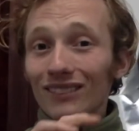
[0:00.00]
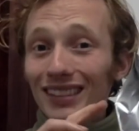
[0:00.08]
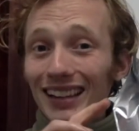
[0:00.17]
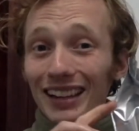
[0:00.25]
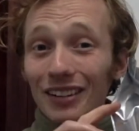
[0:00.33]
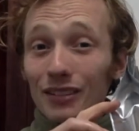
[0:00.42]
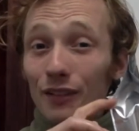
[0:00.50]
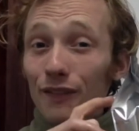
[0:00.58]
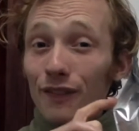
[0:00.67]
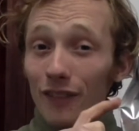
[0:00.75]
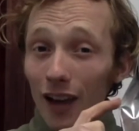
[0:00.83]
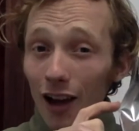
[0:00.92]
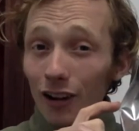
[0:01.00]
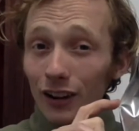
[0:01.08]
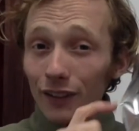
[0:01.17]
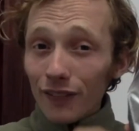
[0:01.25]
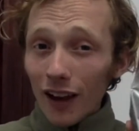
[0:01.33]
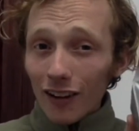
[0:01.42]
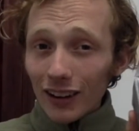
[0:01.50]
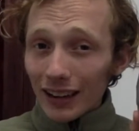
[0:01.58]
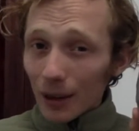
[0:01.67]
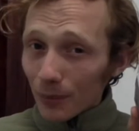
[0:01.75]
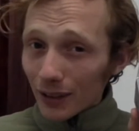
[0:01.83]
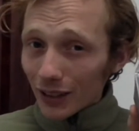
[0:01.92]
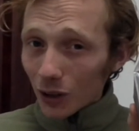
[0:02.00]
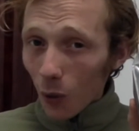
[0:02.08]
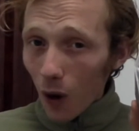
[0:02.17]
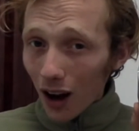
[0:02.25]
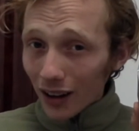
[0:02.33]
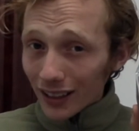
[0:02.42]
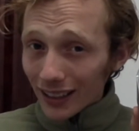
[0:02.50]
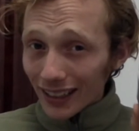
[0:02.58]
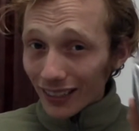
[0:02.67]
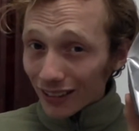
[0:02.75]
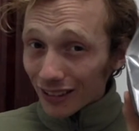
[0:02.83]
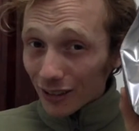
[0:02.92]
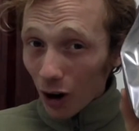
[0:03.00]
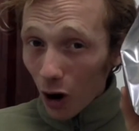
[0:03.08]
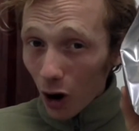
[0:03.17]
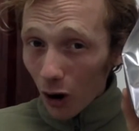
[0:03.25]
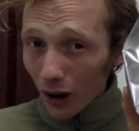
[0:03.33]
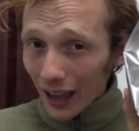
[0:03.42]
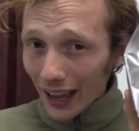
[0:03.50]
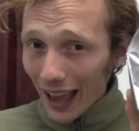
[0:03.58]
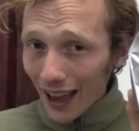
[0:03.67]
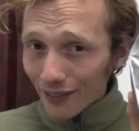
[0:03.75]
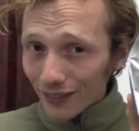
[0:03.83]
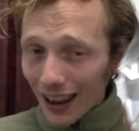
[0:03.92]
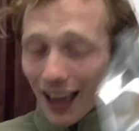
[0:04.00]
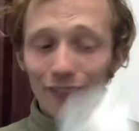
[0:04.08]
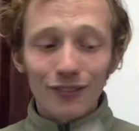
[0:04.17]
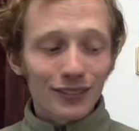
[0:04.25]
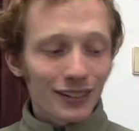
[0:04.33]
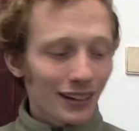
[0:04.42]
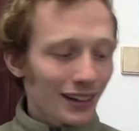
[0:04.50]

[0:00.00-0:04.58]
It is a very, very limited quantity. This is all I have left.